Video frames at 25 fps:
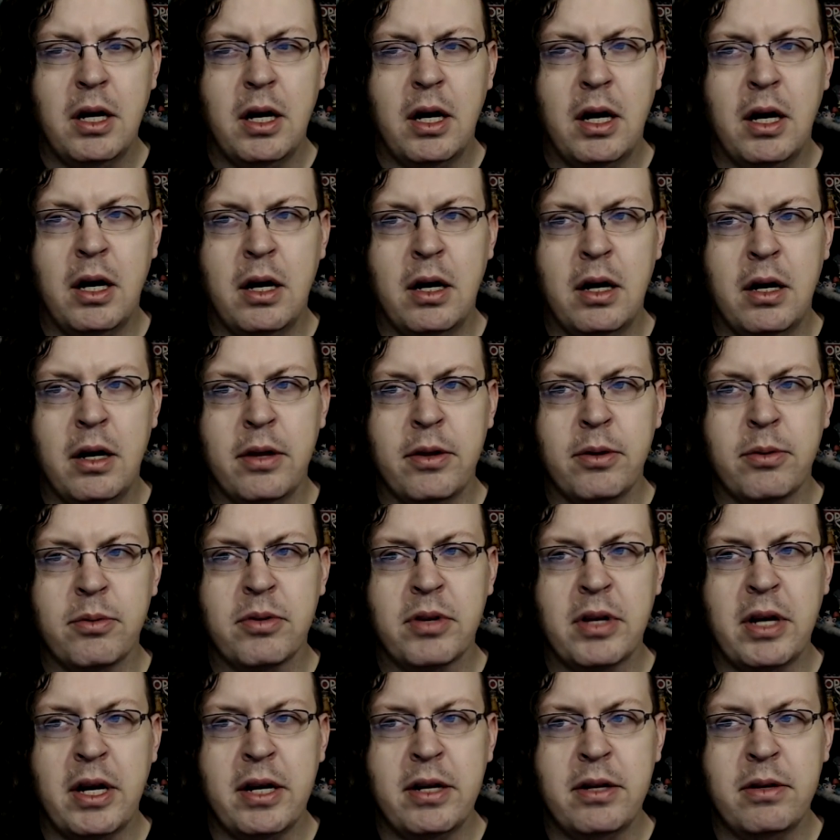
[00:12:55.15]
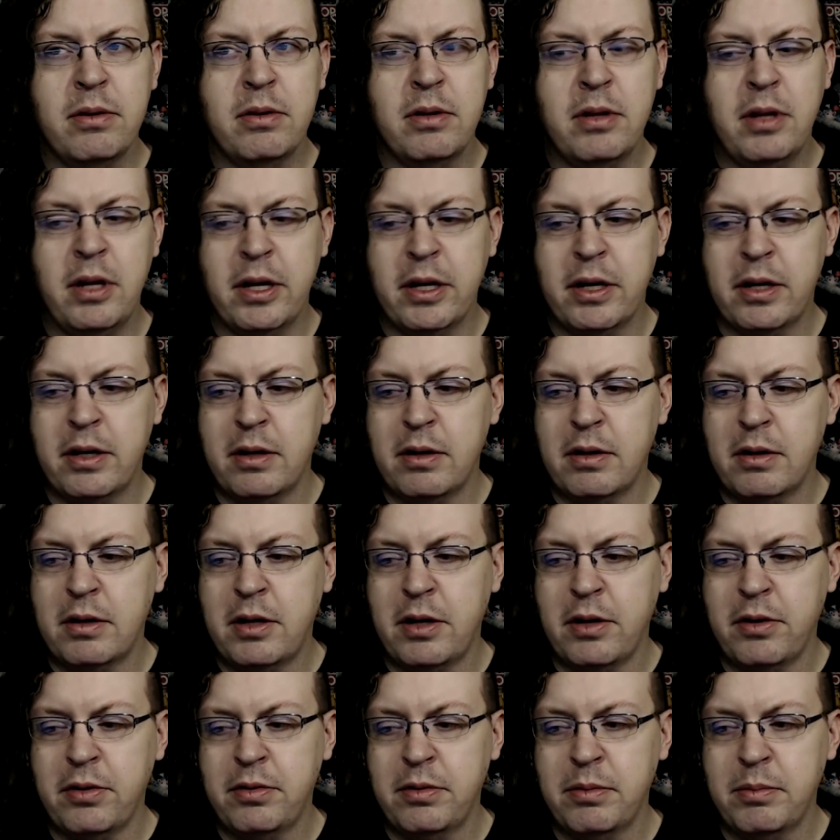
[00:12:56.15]
There was a guy doing, like,
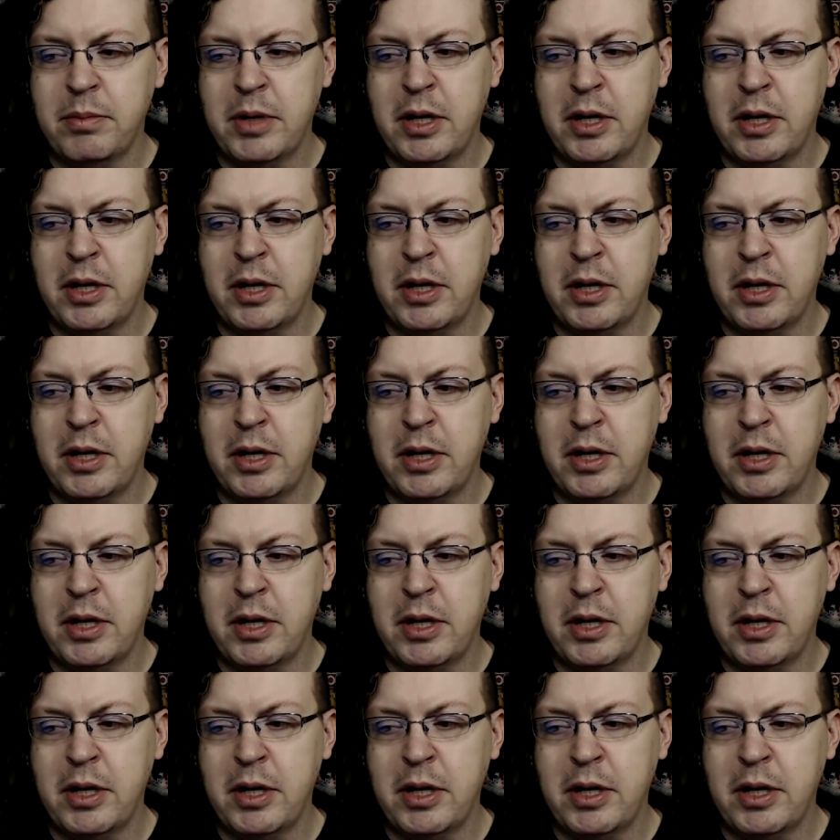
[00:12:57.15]
custom